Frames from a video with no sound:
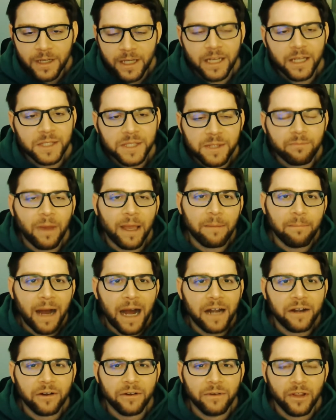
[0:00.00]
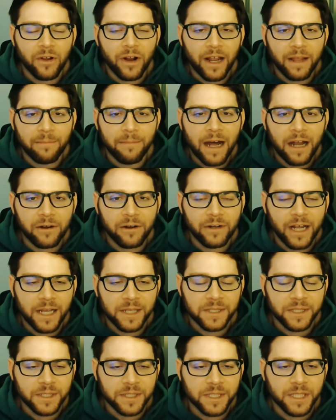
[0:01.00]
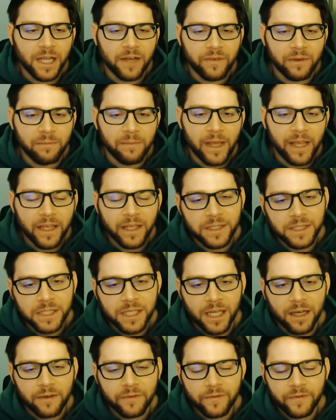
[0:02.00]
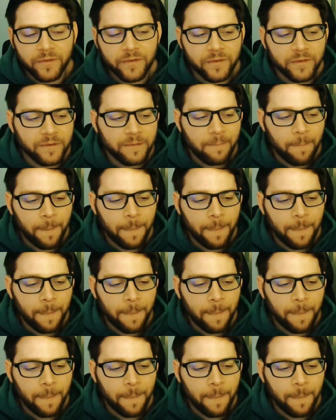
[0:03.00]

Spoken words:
it's like they're like modernizing stuff and making stuff